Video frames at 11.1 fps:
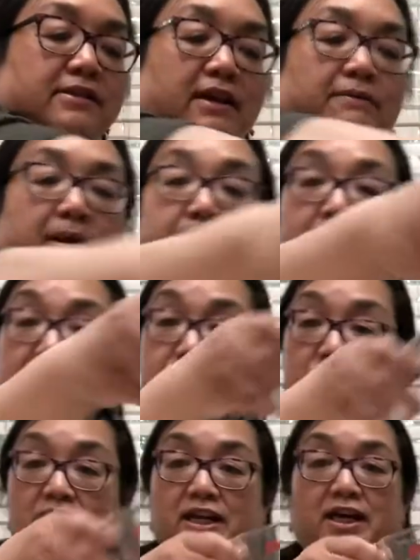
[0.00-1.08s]
I have my
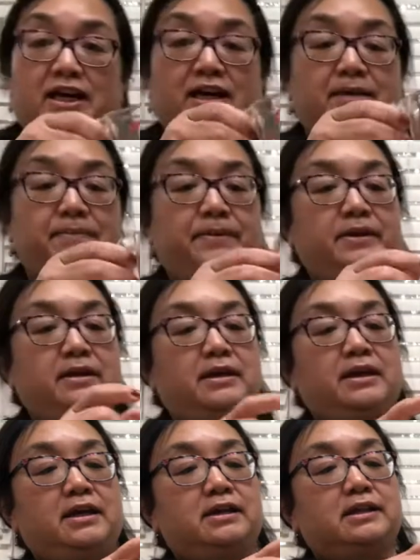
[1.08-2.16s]
measuring cup.
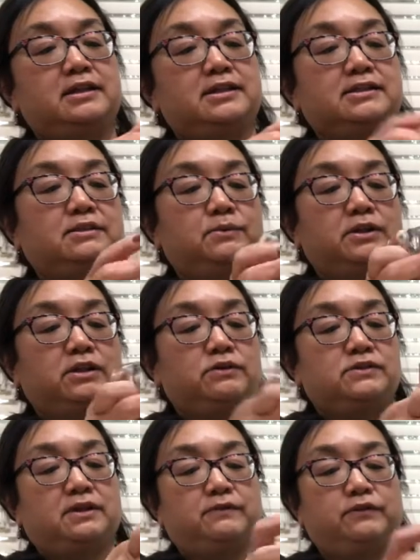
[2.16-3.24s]
Now this one
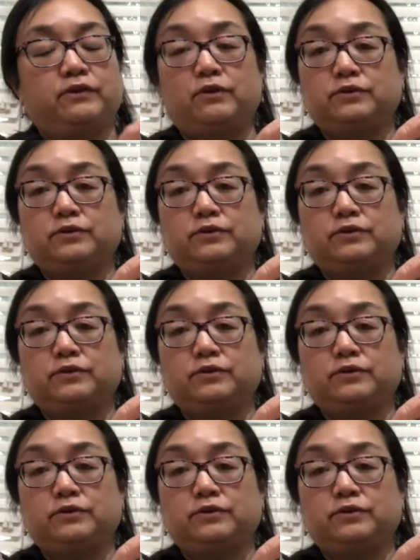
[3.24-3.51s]
goes over